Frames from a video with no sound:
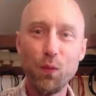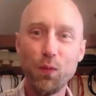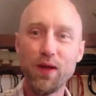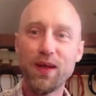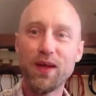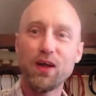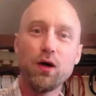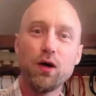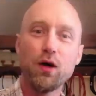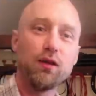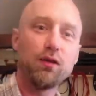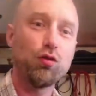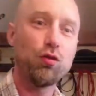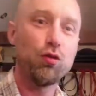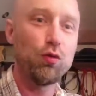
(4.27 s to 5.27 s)
we're
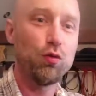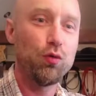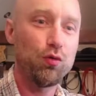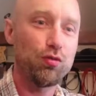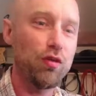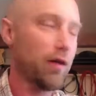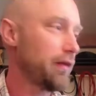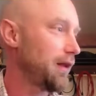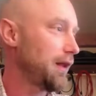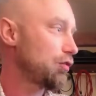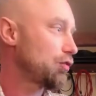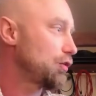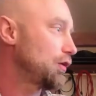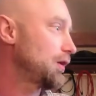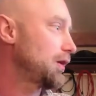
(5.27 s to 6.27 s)
going to start the
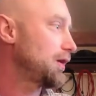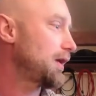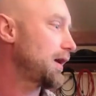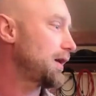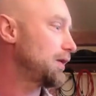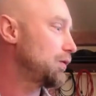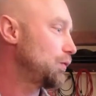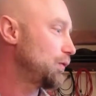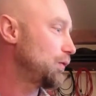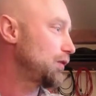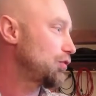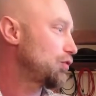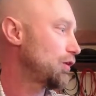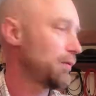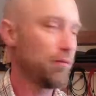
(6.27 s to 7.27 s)
lesson again
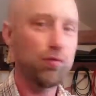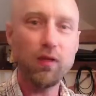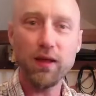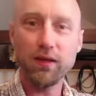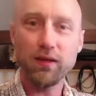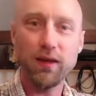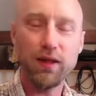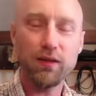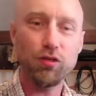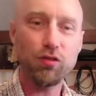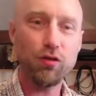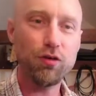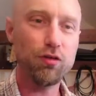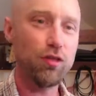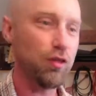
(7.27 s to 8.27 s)
with some technical
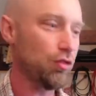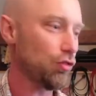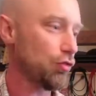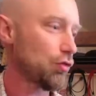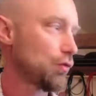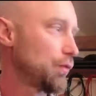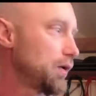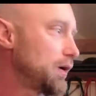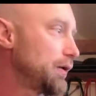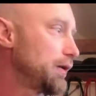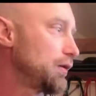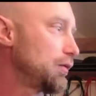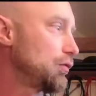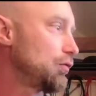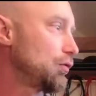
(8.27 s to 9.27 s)
exercises. We're
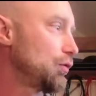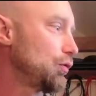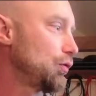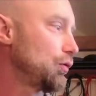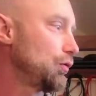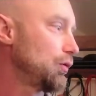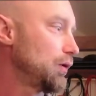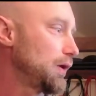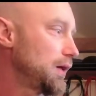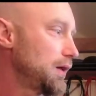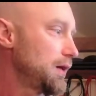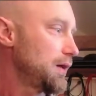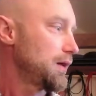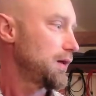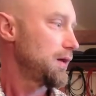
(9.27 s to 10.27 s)
going to do
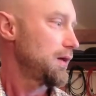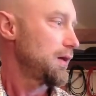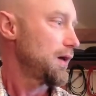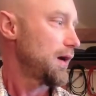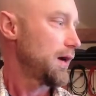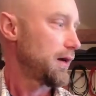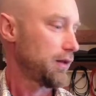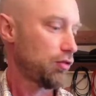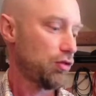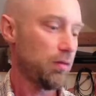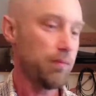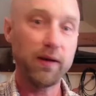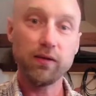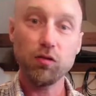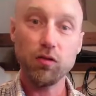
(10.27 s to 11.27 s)
the
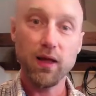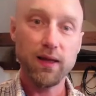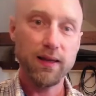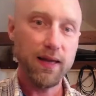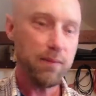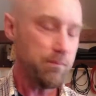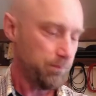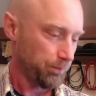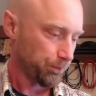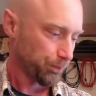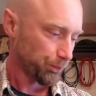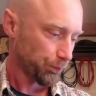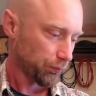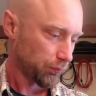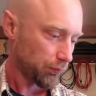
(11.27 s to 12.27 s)
C major scale again,
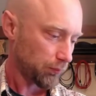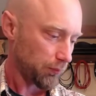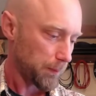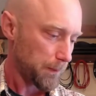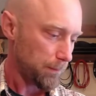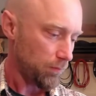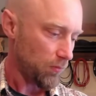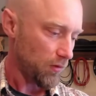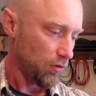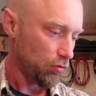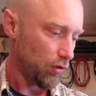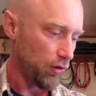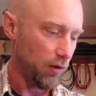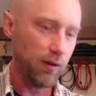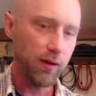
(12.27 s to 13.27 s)

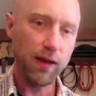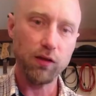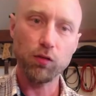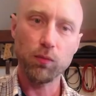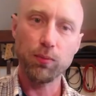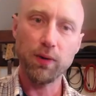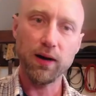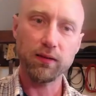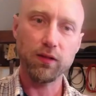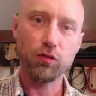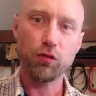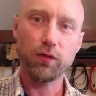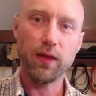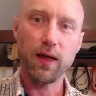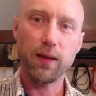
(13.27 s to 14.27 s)
so you can get some
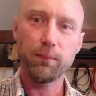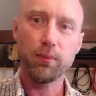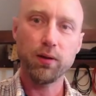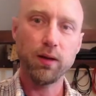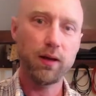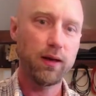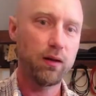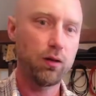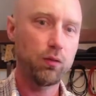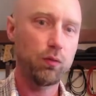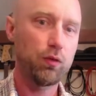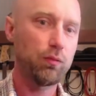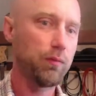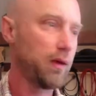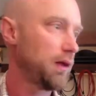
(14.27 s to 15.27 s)
practice on that and play
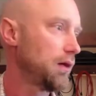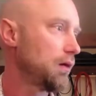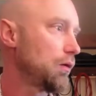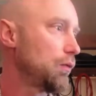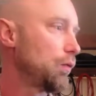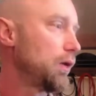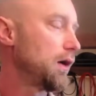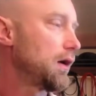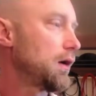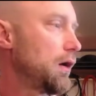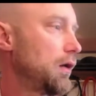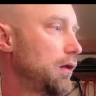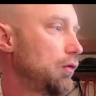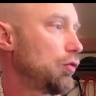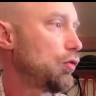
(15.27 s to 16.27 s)
along with me. We're
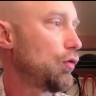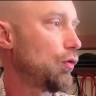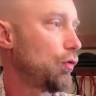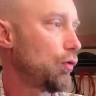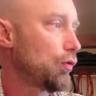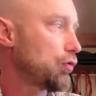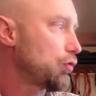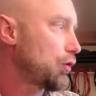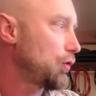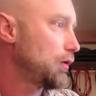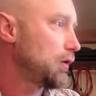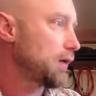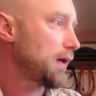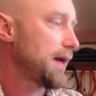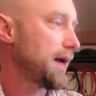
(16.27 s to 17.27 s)
going to also
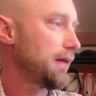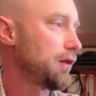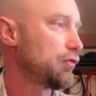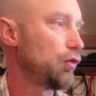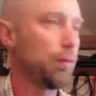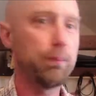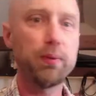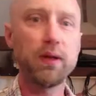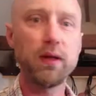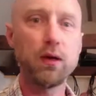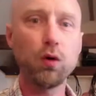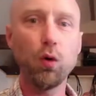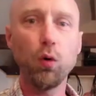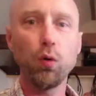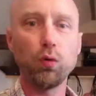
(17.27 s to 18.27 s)
look at the Group
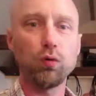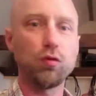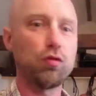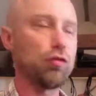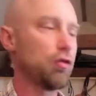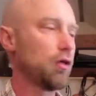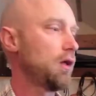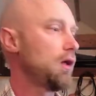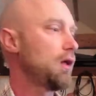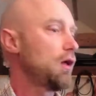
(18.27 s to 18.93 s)
B chords.